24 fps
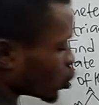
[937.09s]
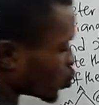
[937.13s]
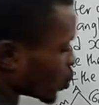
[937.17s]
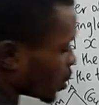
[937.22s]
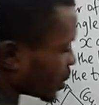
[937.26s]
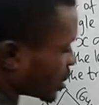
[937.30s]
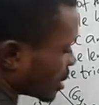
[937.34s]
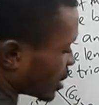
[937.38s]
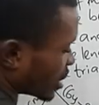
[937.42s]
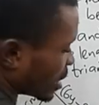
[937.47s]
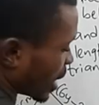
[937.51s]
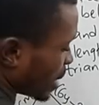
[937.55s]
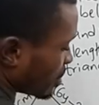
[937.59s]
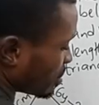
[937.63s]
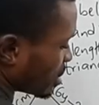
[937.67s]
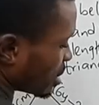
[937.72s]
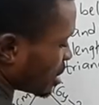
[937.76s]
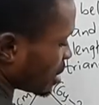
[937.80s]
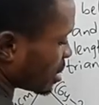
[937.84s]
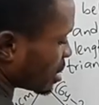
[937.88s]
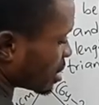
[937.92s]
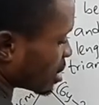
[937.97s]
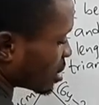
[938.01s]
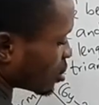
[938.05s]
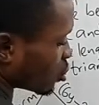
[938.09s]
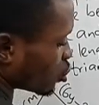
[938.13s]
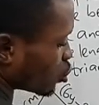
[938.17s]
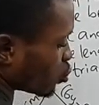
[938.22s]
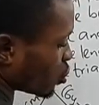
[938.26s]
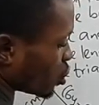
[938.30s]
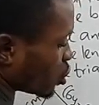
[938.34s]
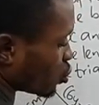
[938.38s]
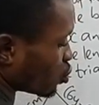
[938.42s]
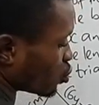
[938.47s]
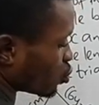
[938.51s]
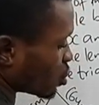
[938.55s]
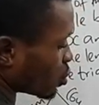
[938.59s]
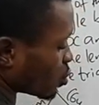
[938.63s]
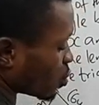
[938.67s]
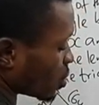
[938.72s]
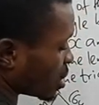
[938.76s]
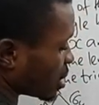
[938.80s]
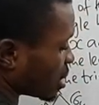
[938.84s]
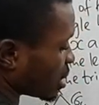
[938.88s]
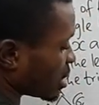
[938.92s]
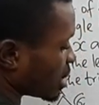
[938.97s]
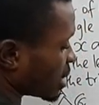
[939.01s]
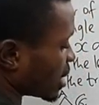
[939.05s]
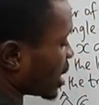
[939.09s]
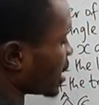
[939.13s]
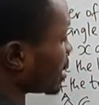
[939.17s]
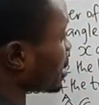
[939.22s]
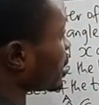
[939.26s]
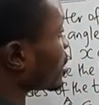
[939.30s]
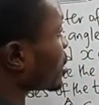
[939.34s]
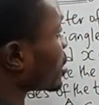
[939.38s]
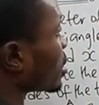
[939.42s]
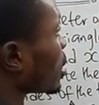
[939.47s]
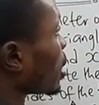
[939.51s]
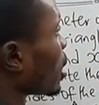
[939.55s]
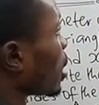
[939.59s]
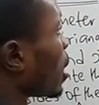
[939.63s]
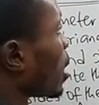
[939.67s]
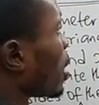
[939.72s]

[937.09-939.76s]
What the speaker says: 20 times this, 2 into 20, 10.